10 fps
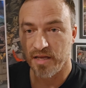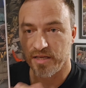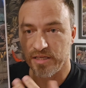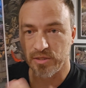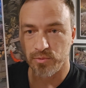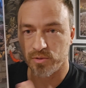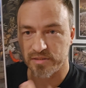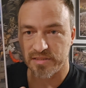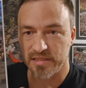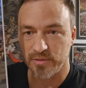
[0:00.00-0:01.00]
you will
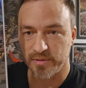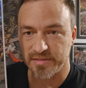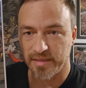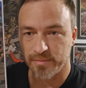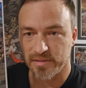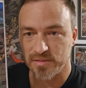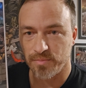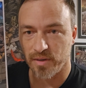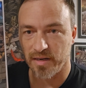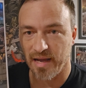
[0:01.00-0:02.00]
see the resemblance.
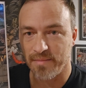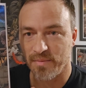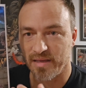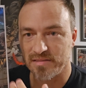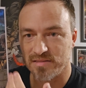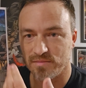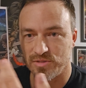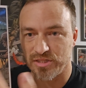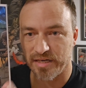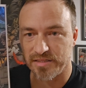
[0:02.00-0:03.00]
But I made some
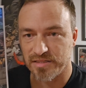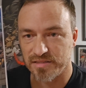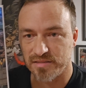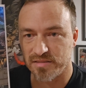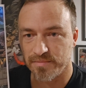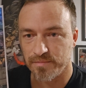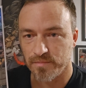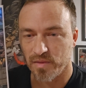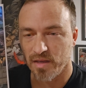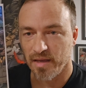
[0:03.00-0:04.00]
changes,
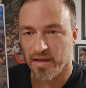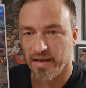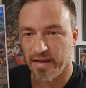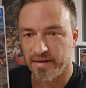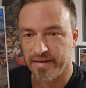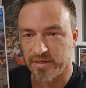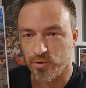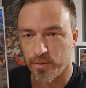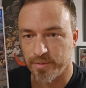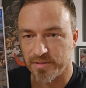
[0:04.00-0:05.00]
and I
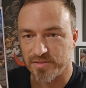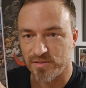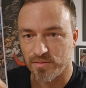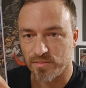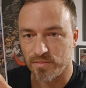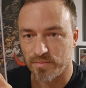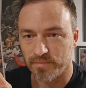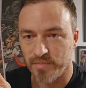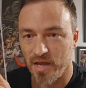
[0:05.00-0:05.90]
incorporated some